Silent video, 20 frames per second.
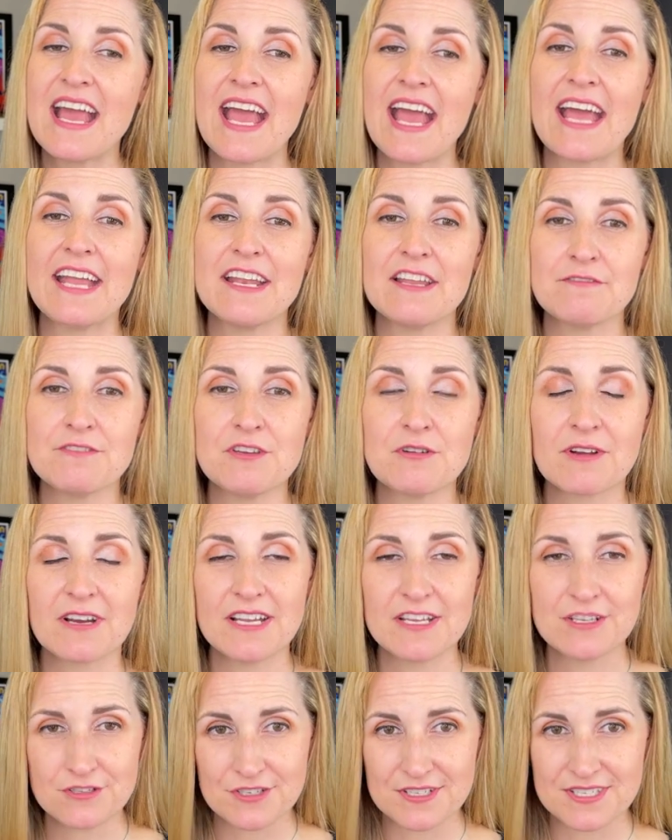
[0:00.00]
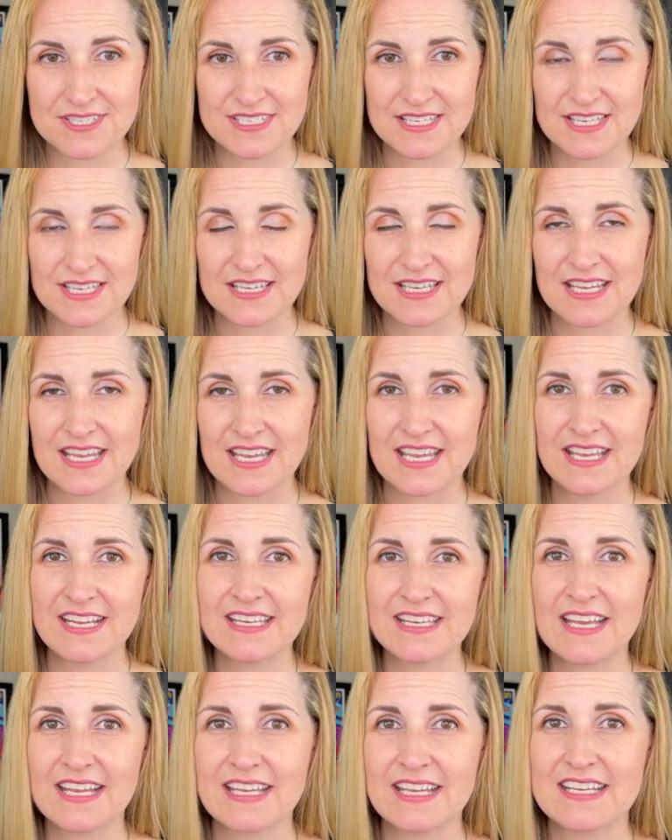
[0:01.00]
And if you are interested in
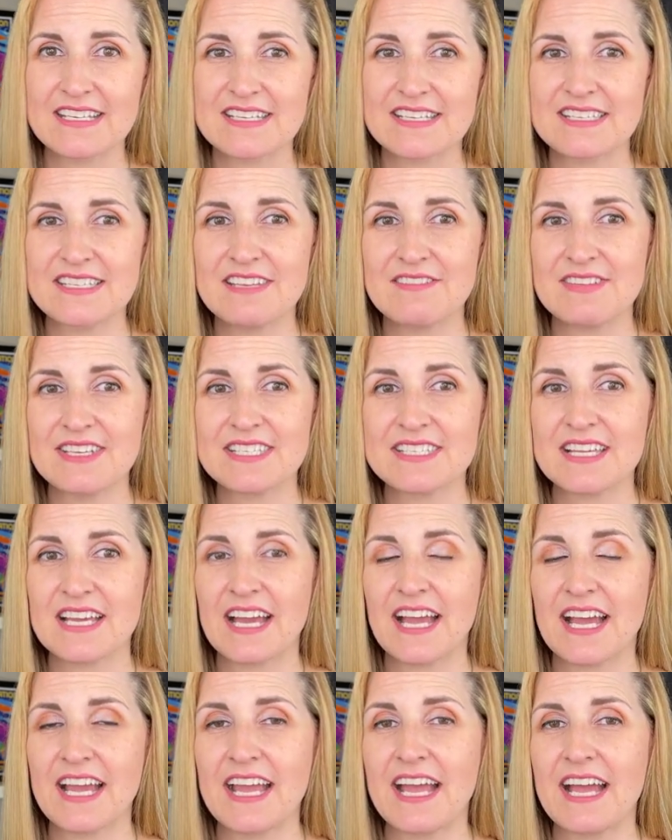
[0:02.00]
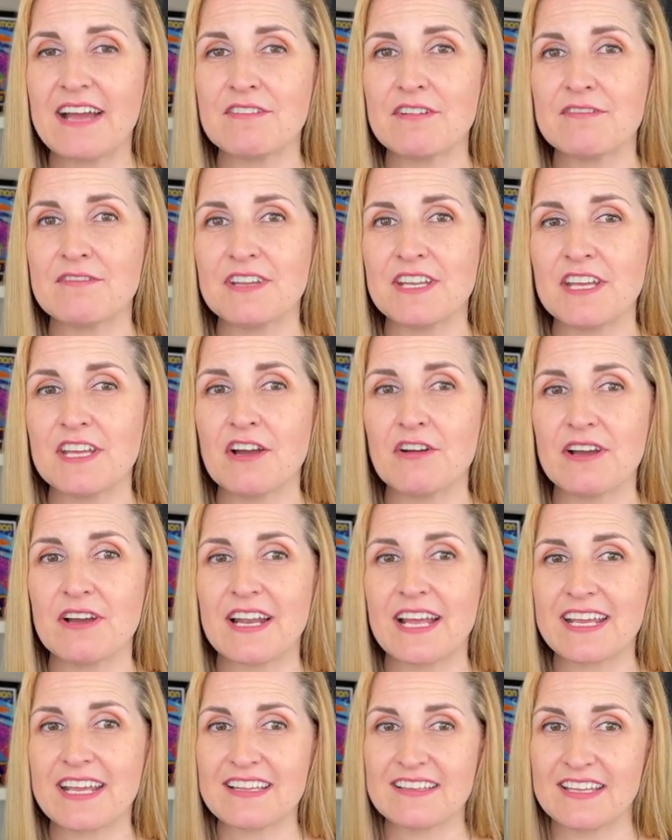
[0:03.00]
getting a Disney Visa, I have a video and I
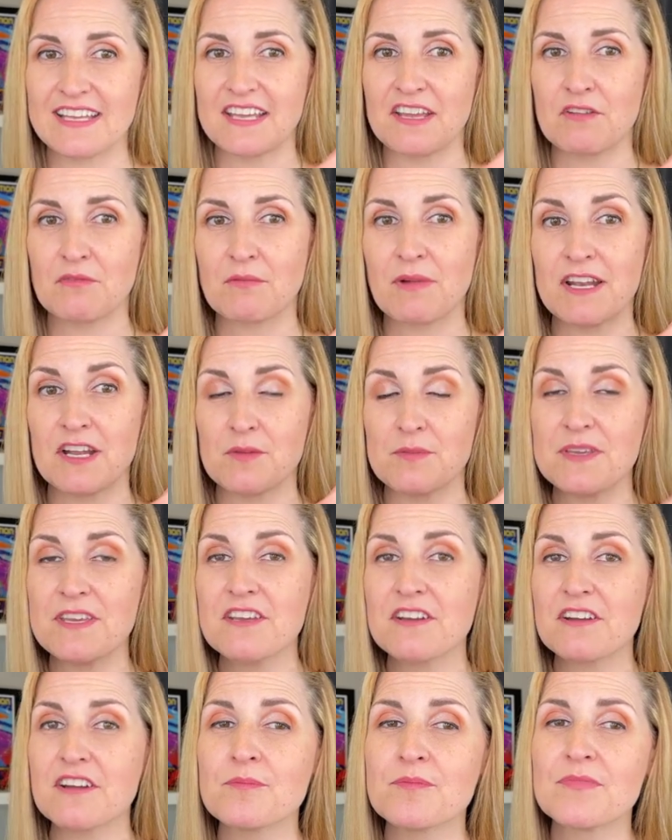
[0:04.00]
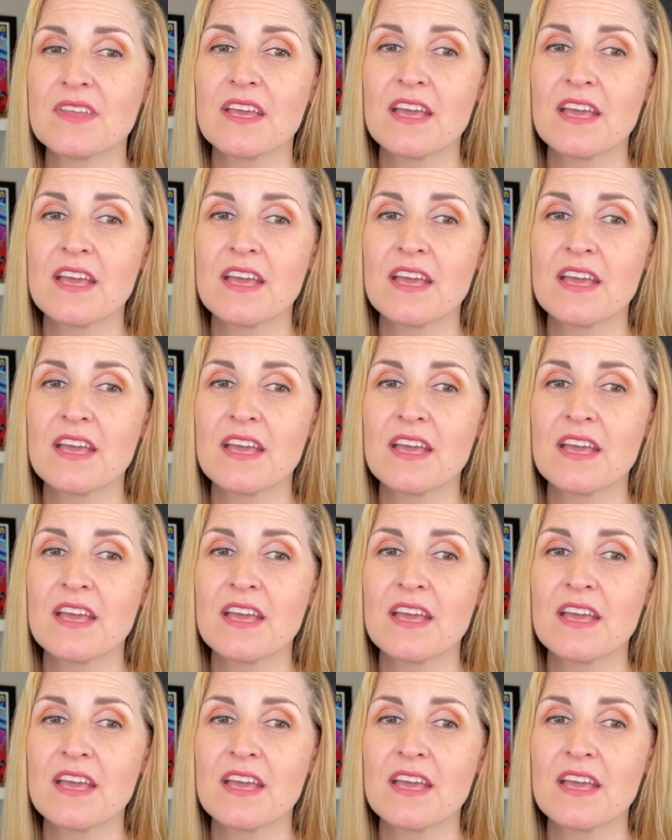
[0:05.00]
can link it right up here